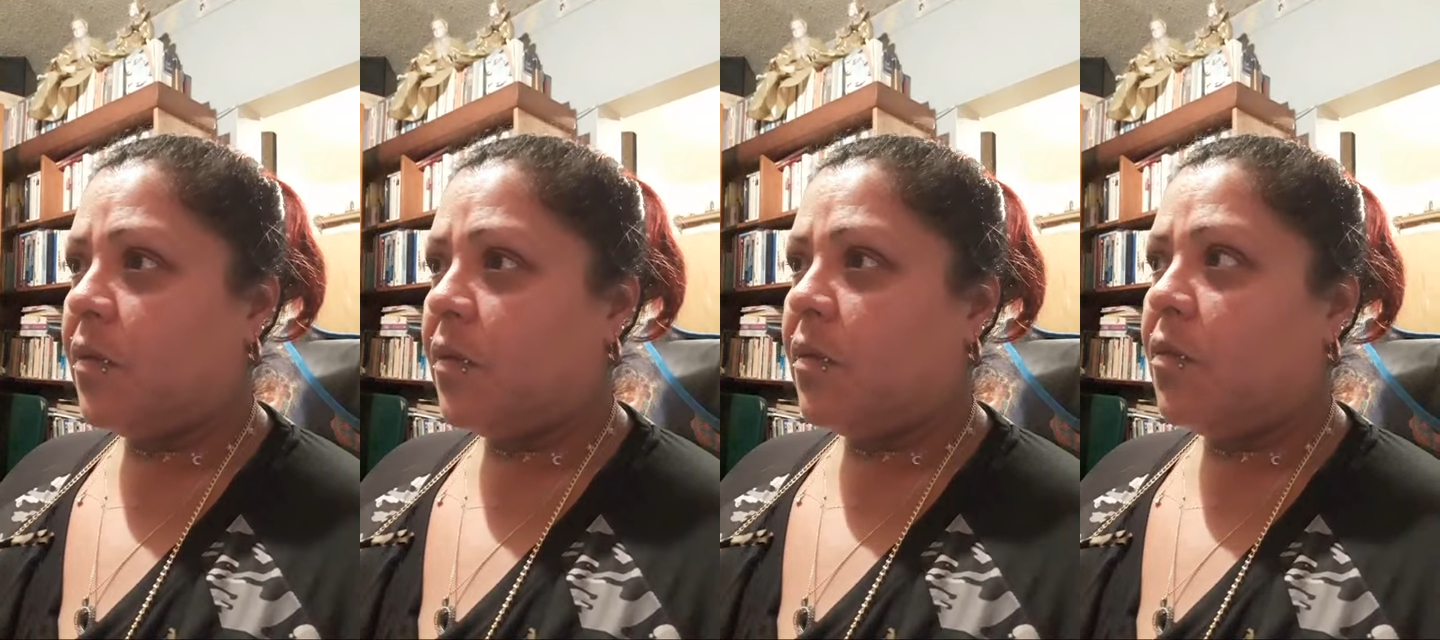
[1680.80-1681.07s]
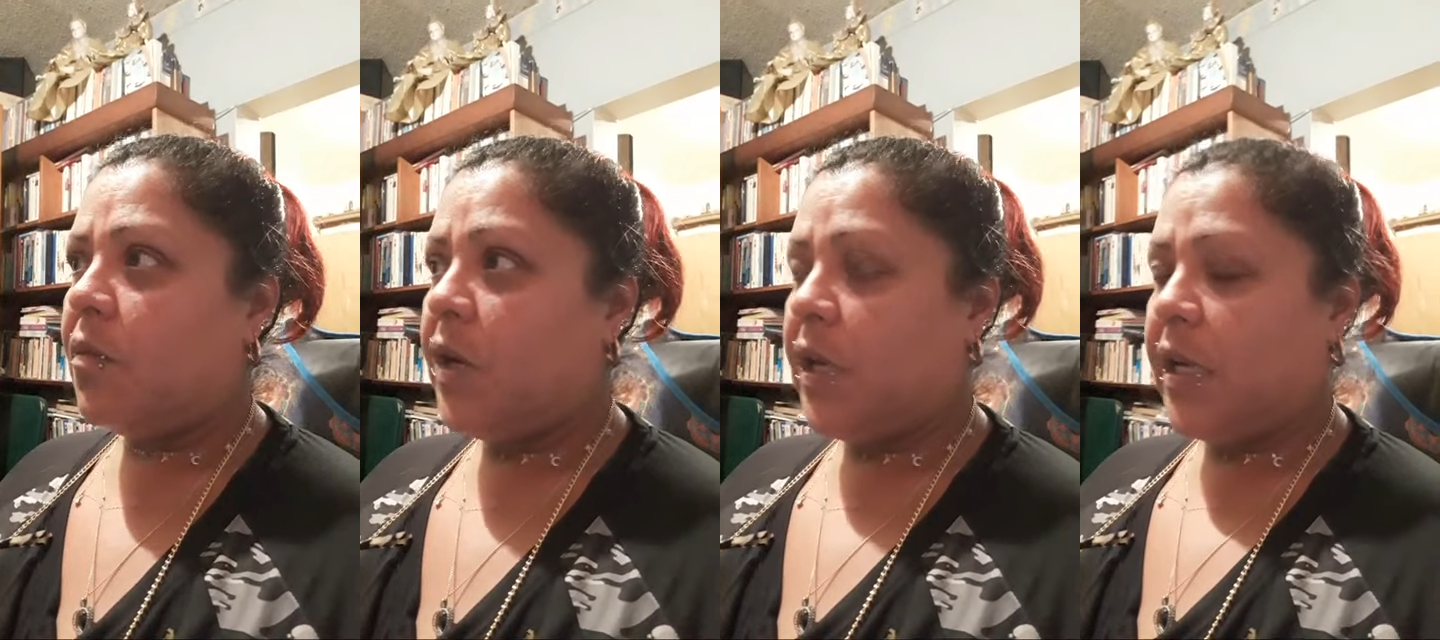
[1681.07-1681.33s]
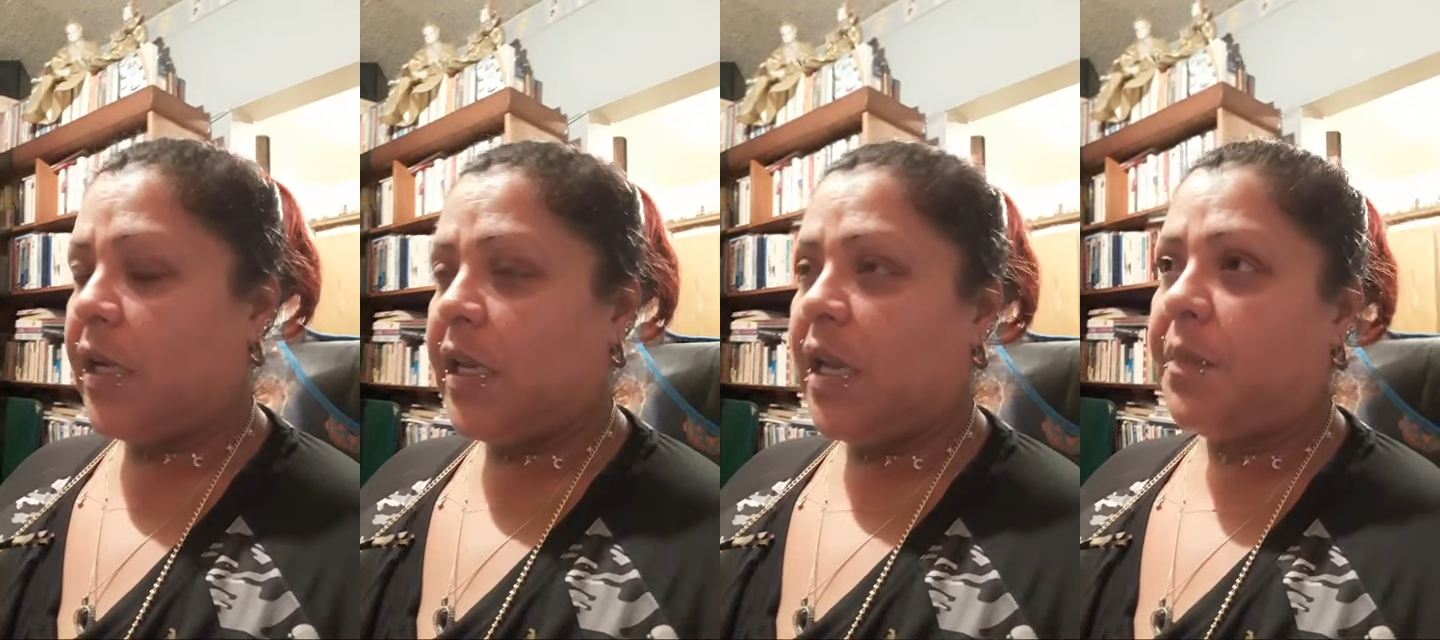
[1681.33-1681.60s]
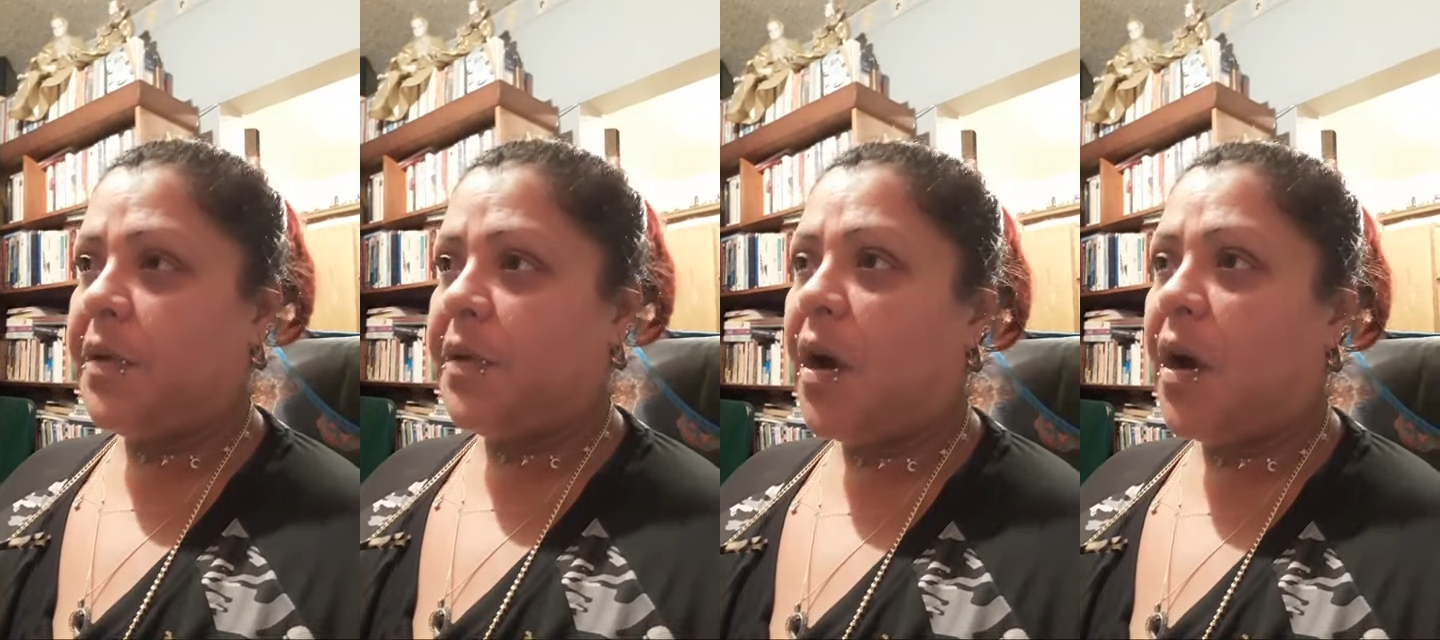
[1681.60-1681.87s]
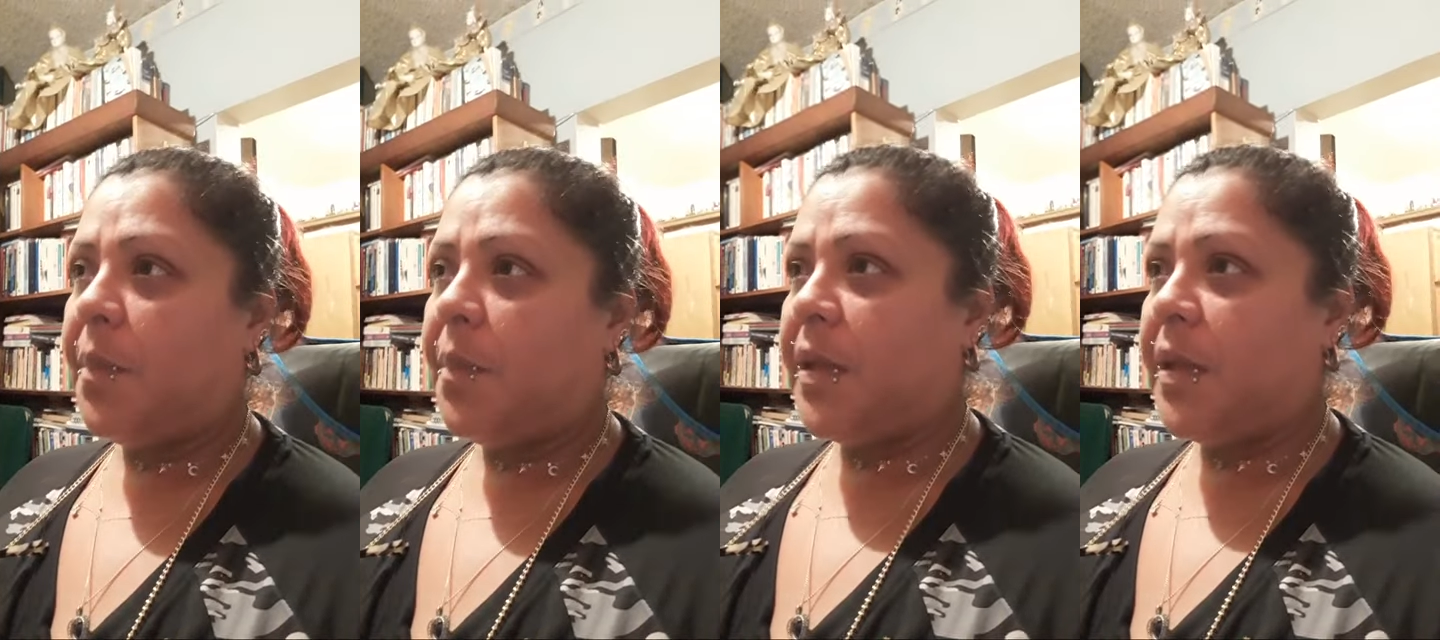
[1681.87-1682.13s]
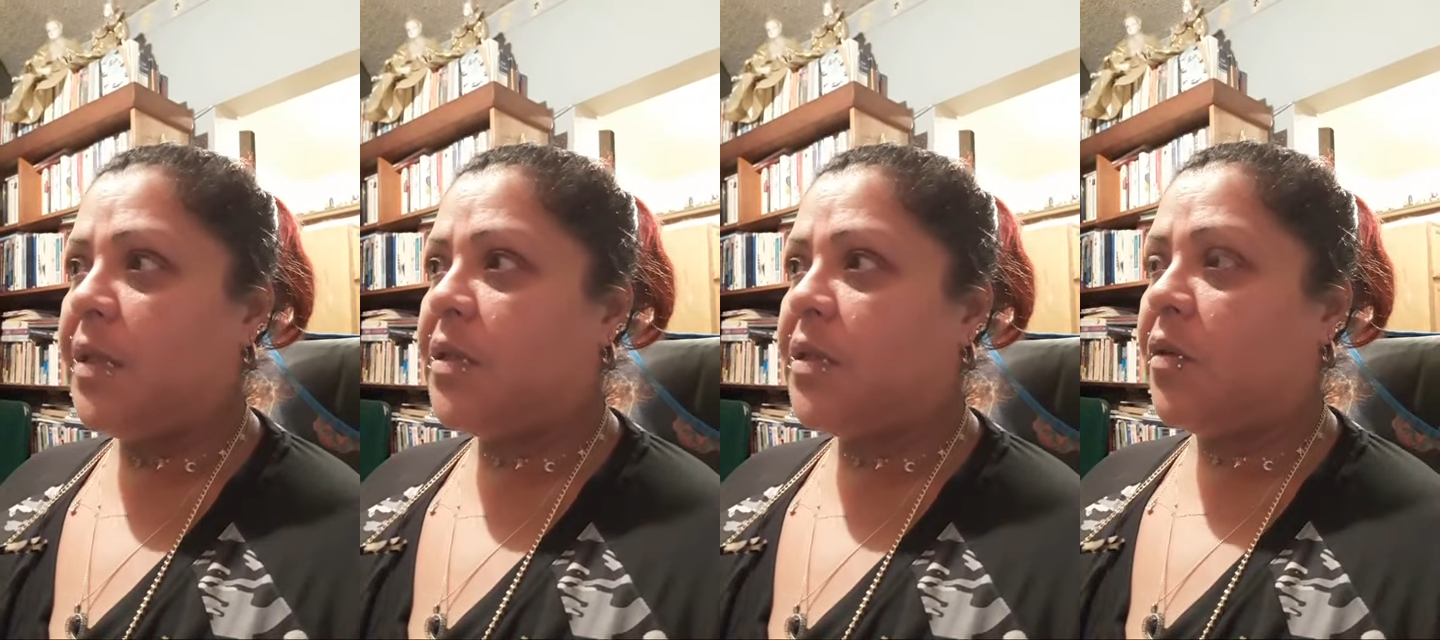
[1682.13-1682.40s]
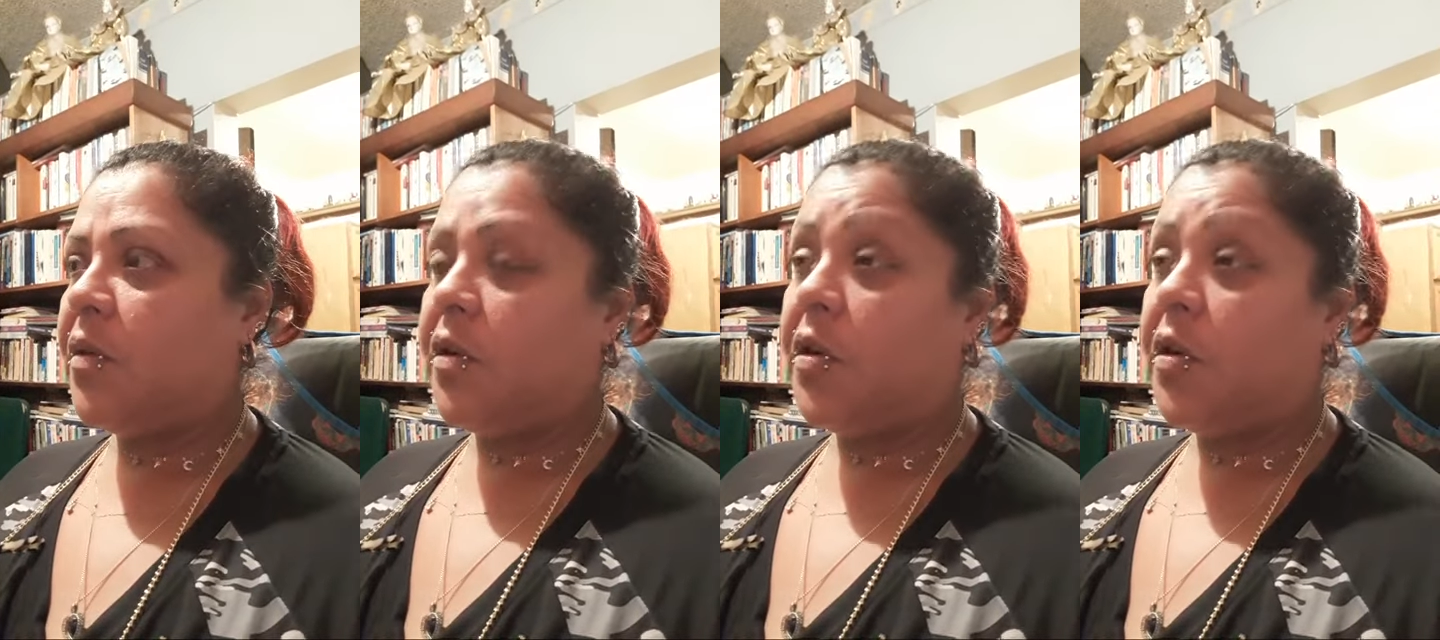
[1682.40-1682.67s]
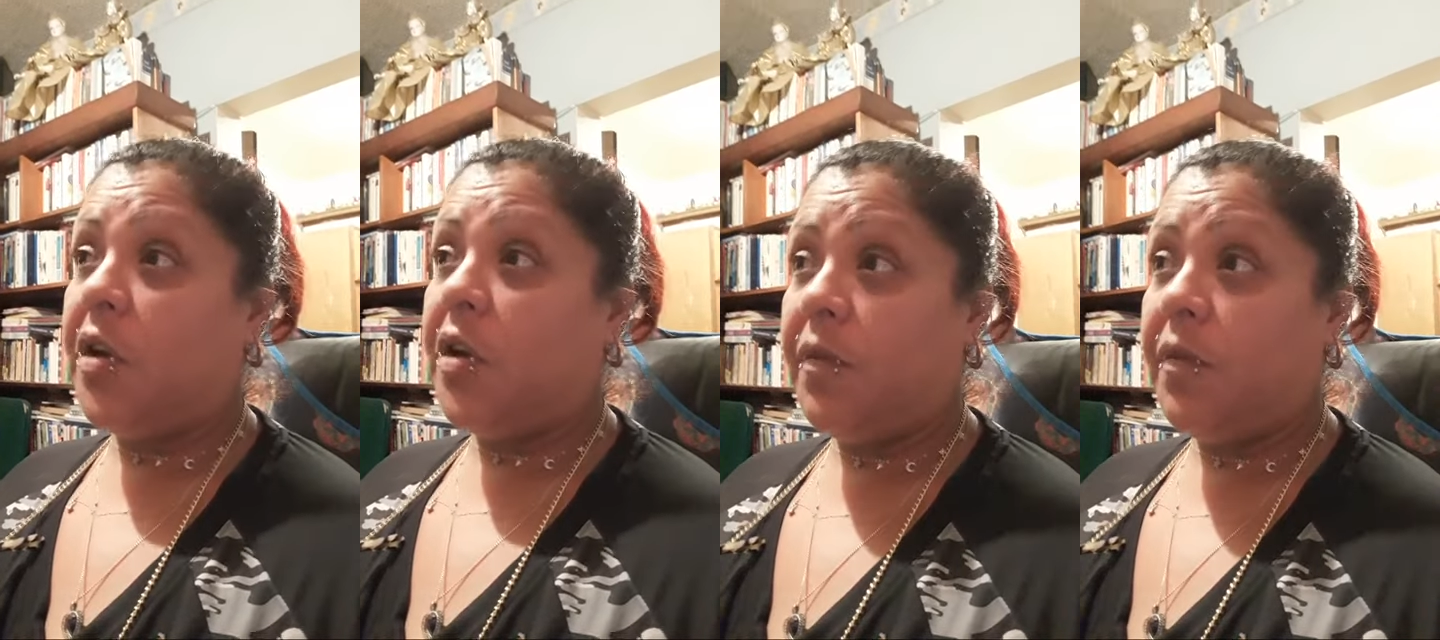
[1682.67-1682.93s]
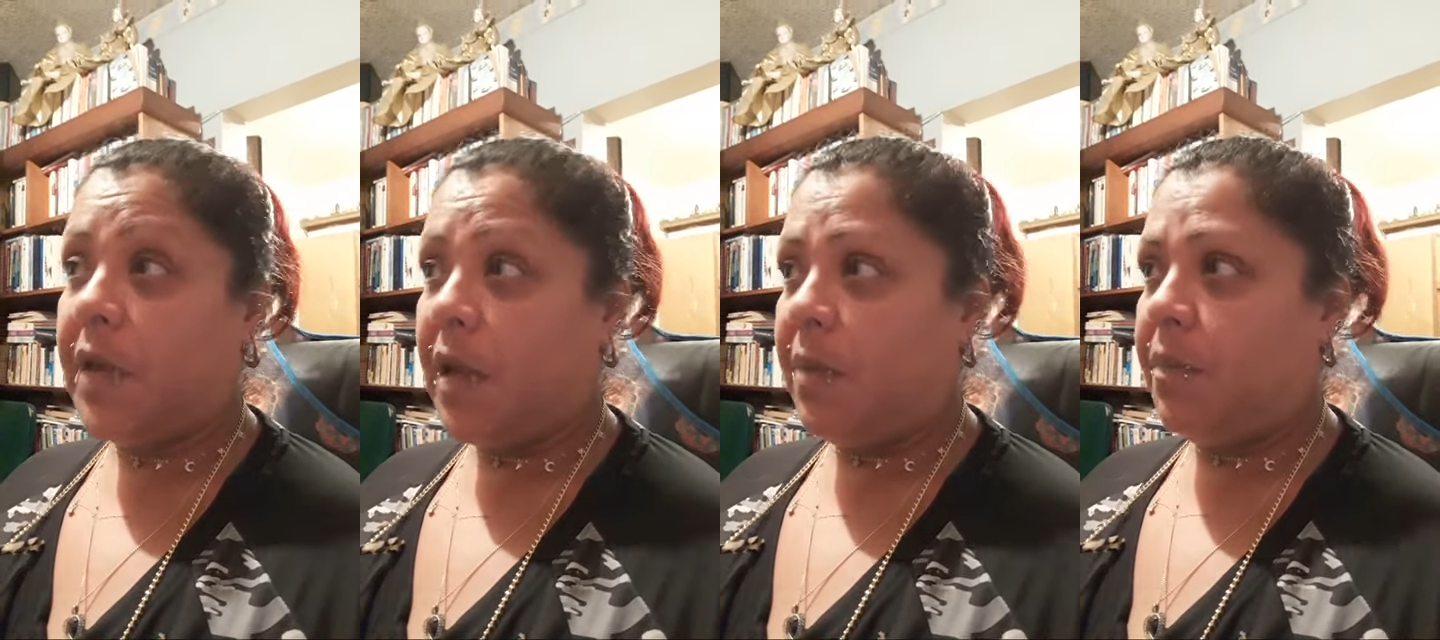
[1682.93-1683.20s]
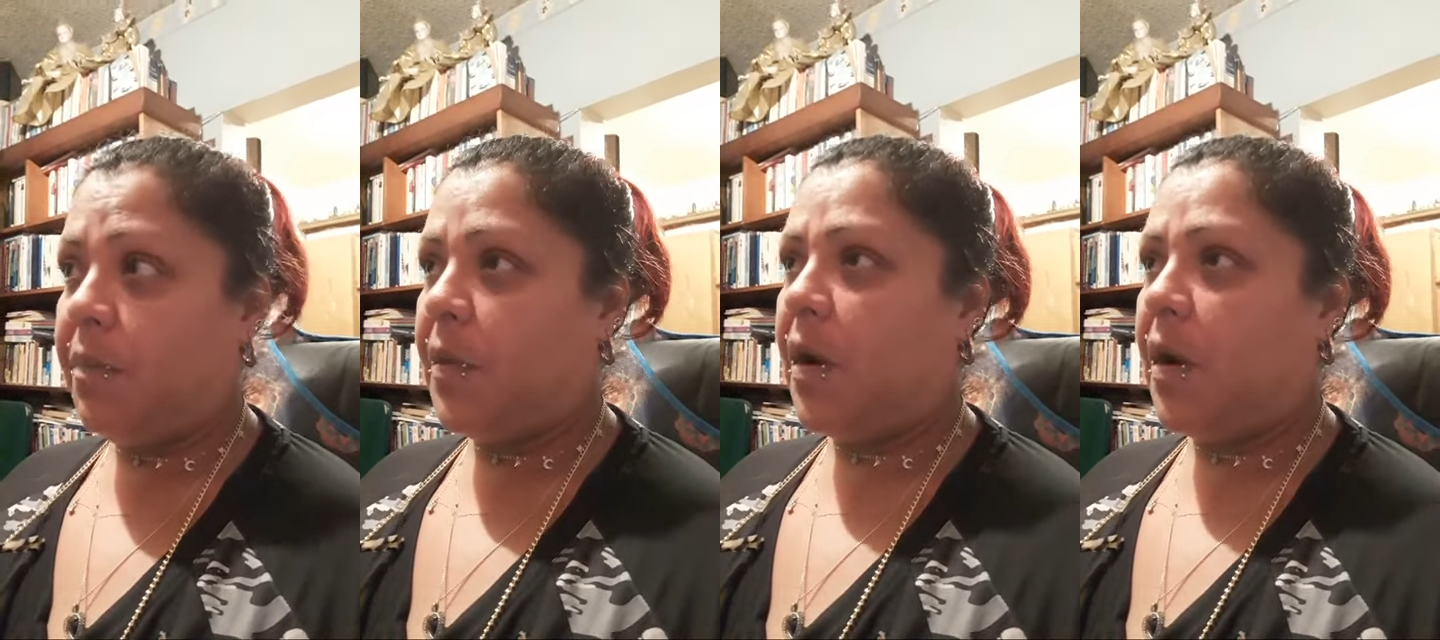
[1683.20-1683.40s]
would have kept copies or could have kept